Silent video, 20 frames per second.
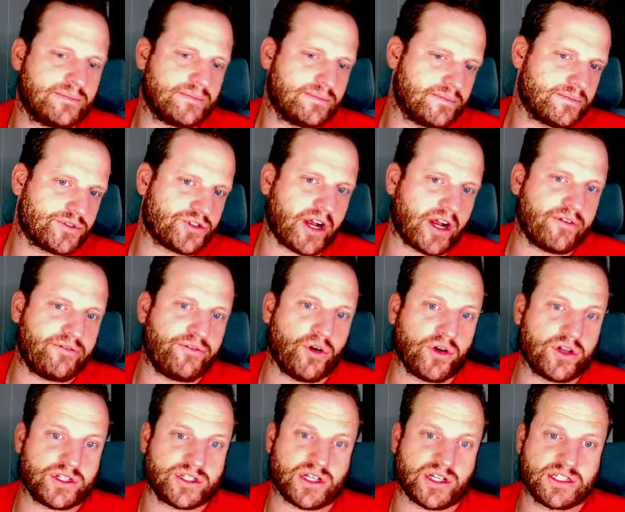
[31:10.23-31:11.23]
try to
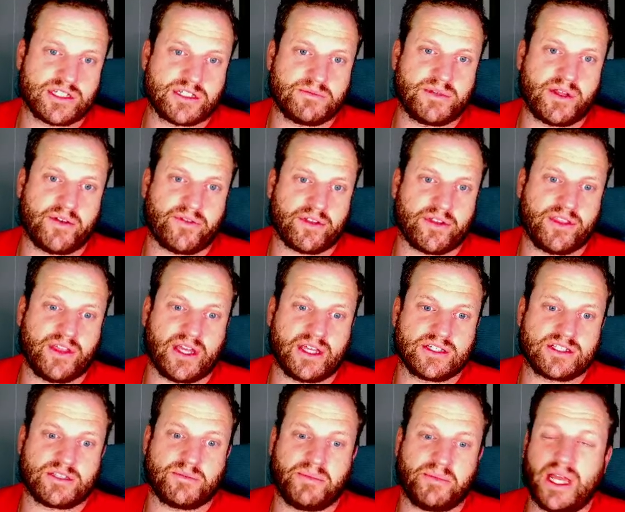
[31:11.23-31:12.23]
focus on some different things
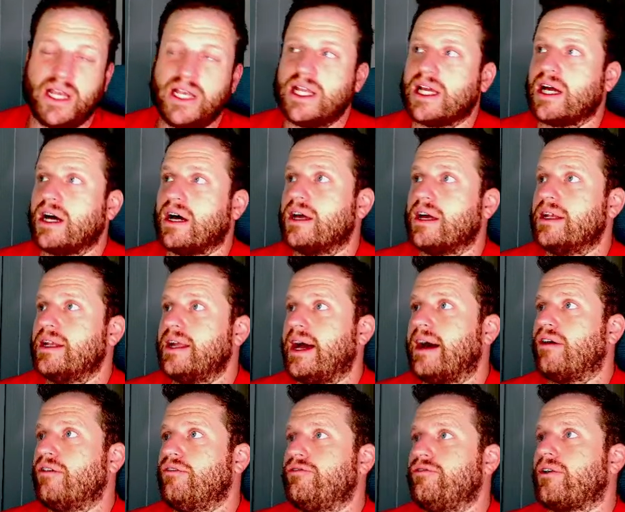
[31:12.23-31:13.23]
depending on
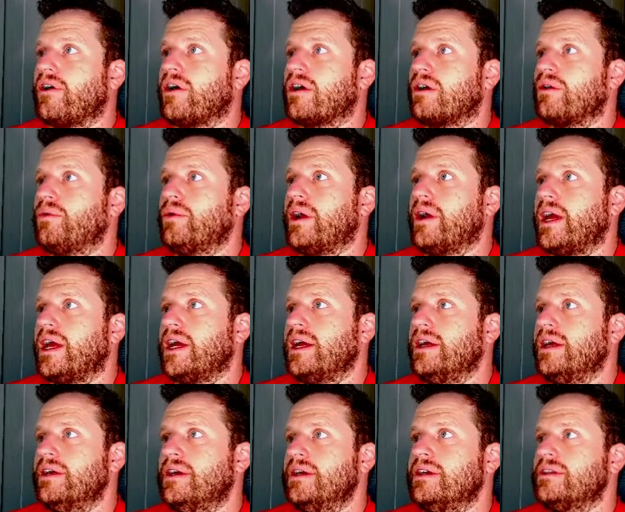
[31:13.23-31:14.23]
how far away
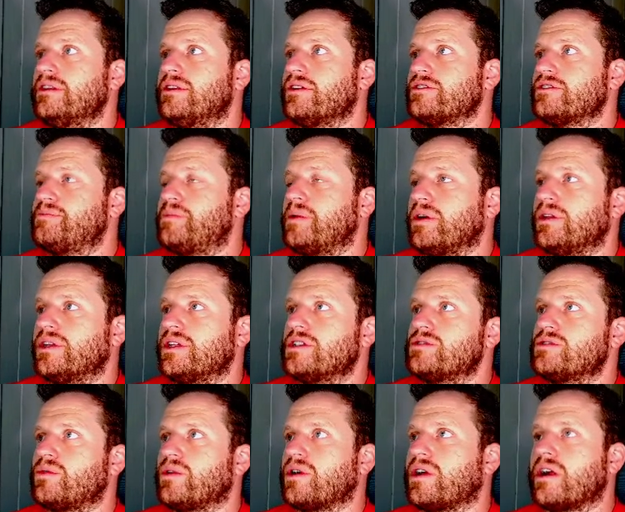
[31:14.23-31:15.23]
those buildings
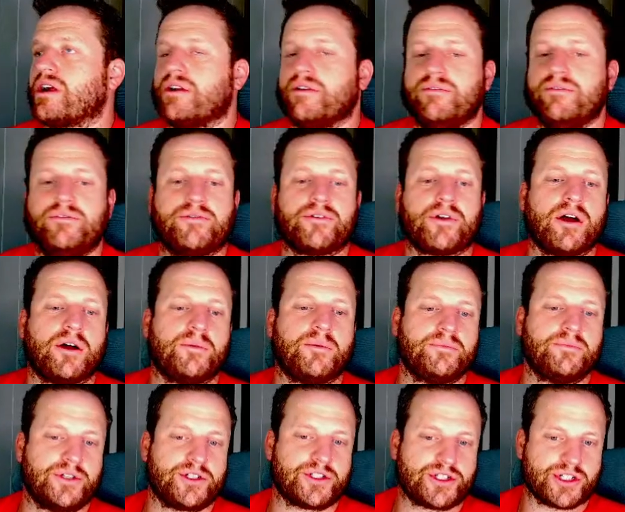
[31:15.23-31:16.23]
were from
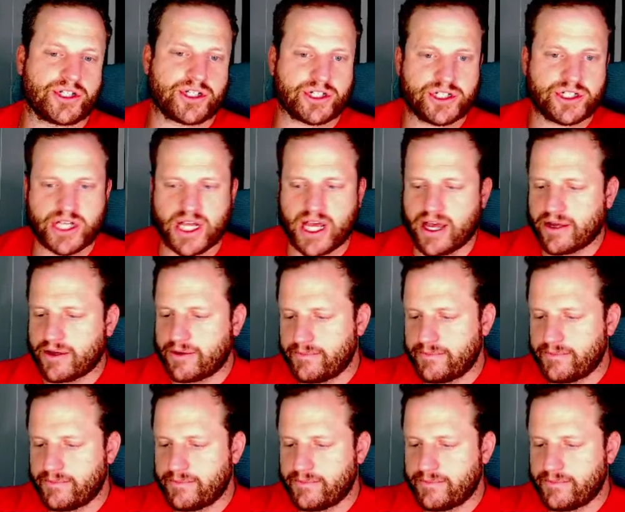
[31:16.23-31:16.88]
your sugar shack.